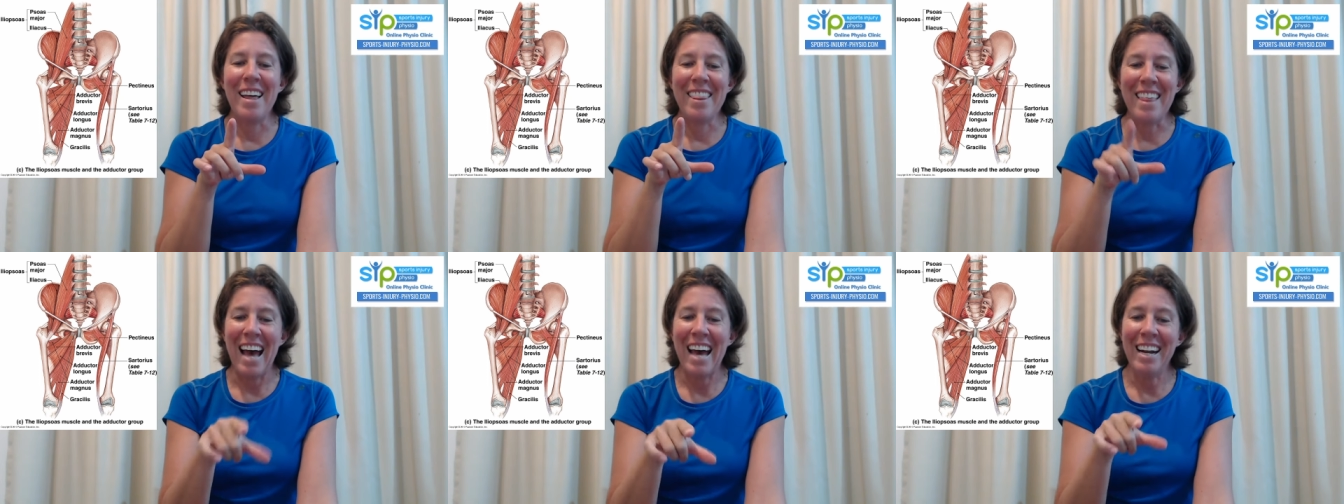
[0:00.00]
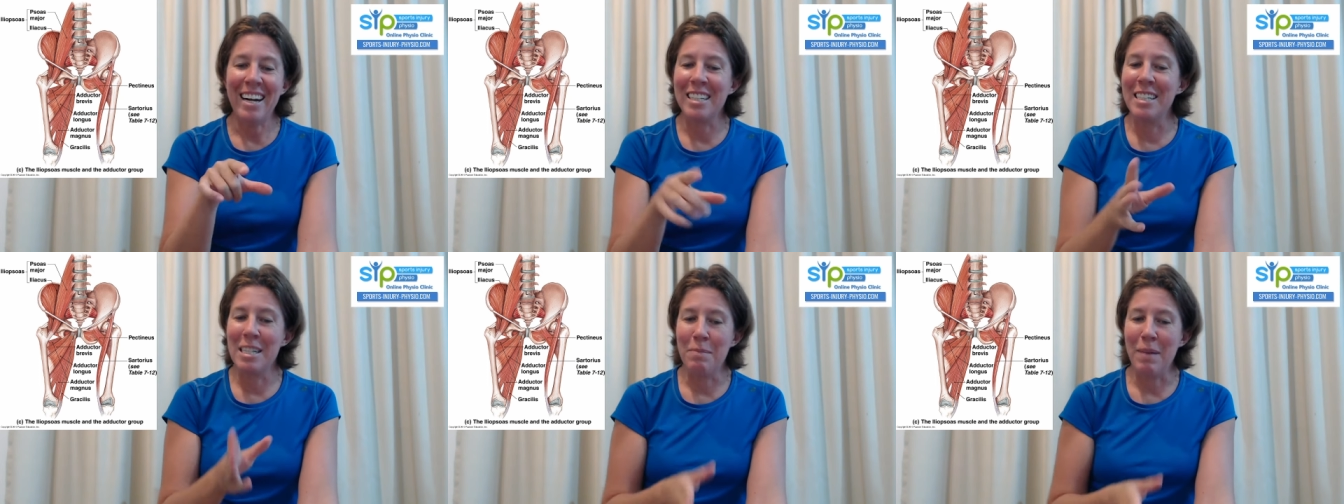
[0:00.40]
the
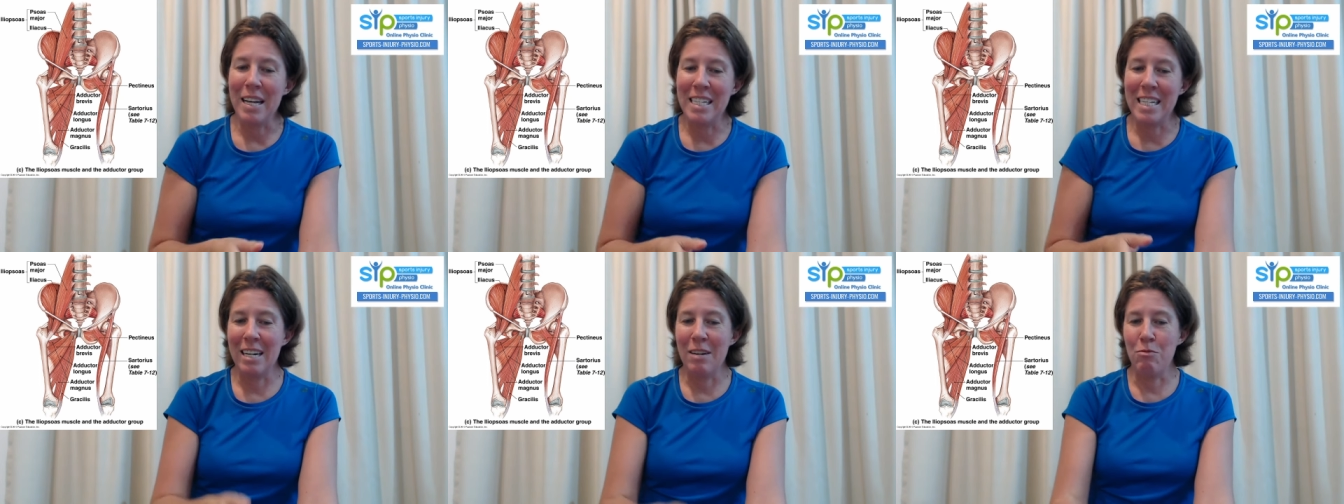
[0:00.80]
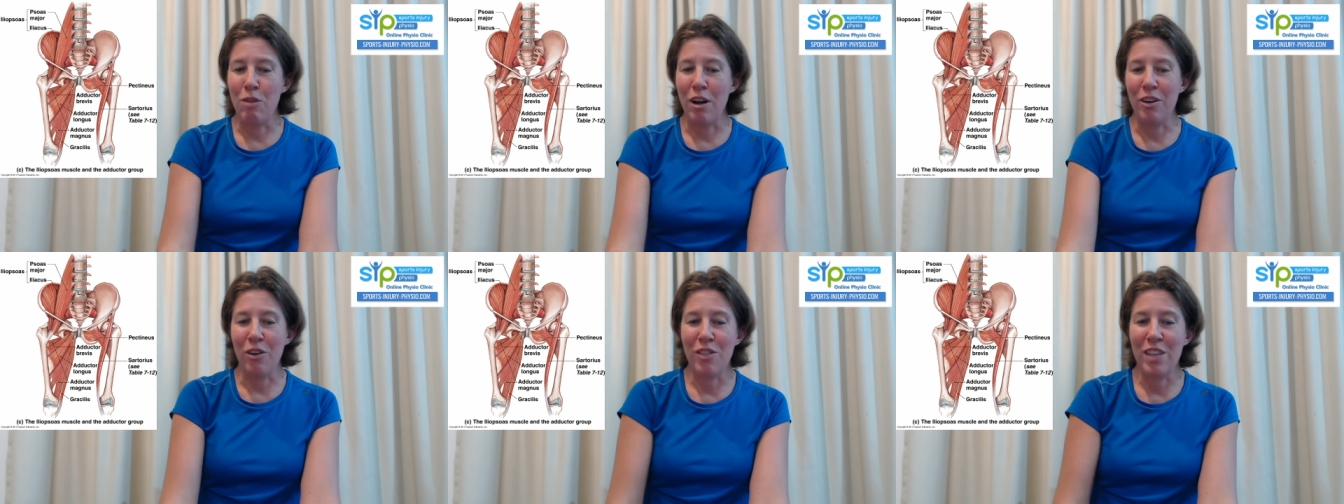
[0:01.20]
adductors basically
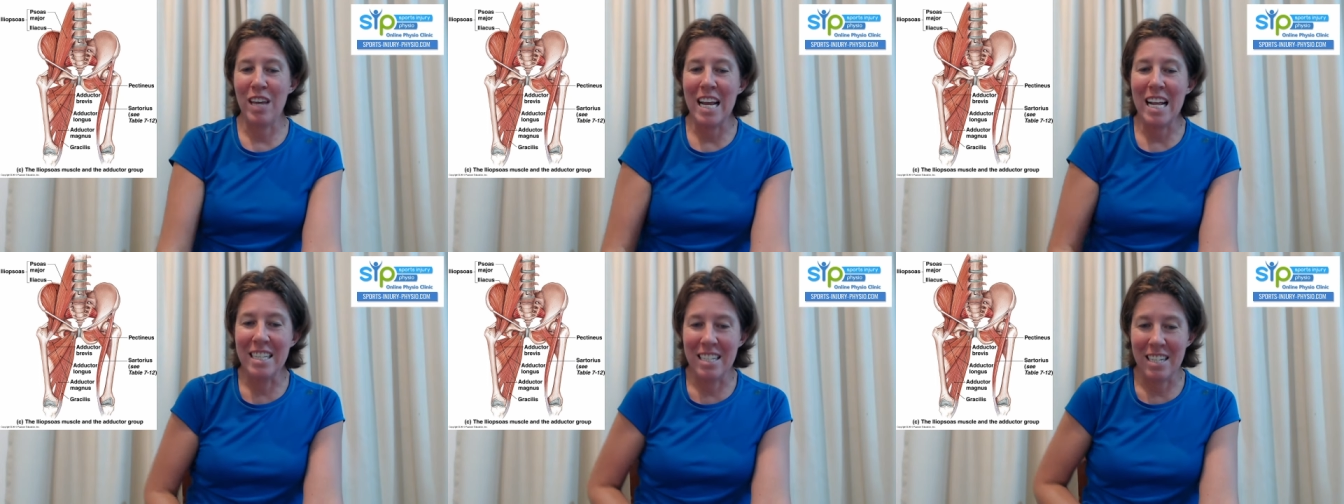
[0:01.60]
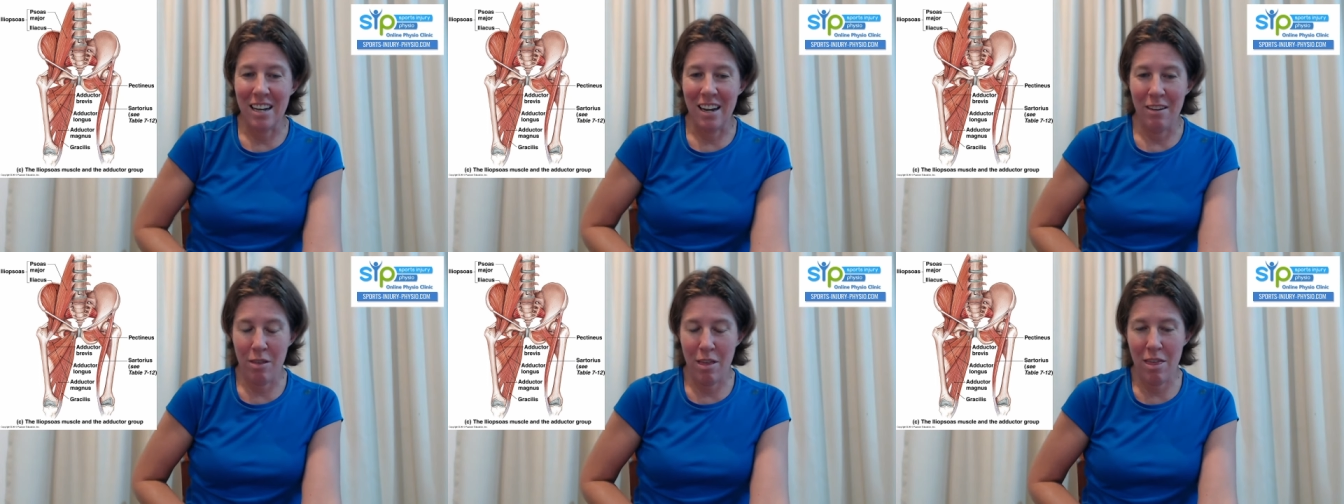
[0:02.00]
run on the
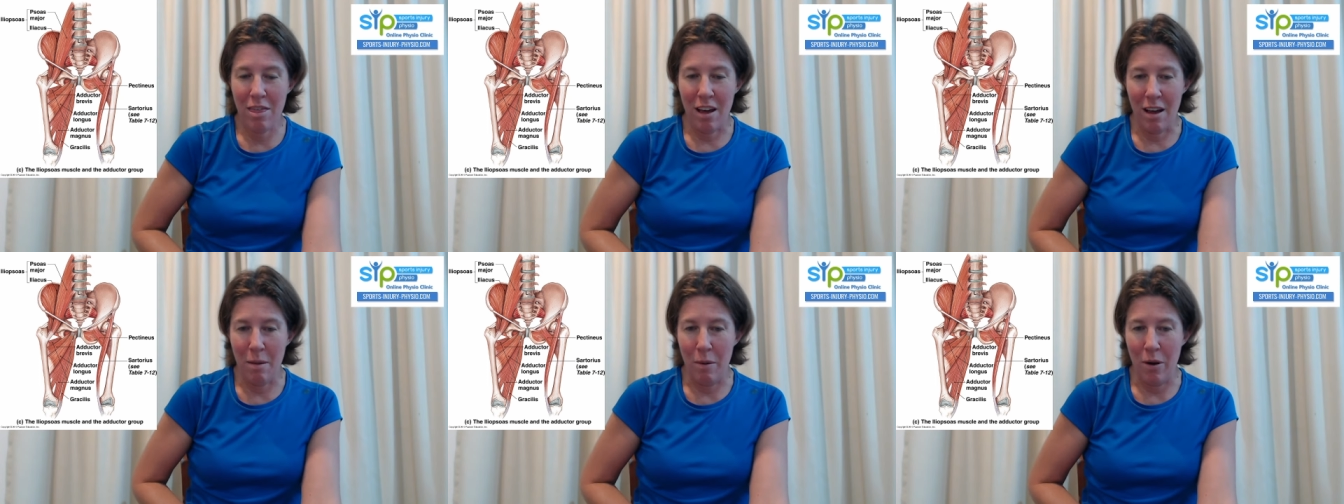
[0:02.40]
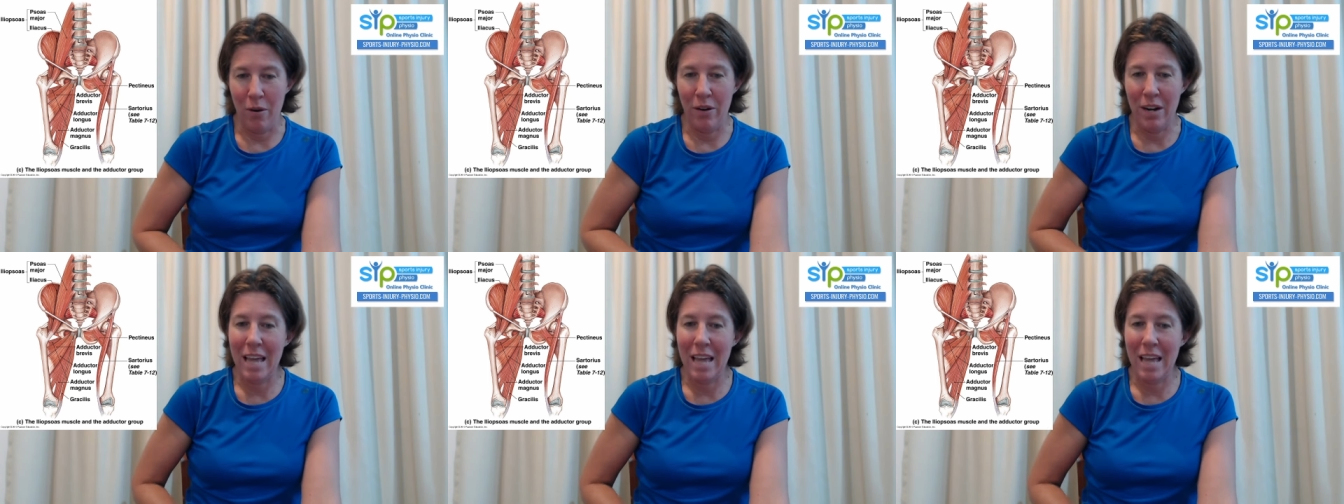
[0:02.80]
inside of the thigh bone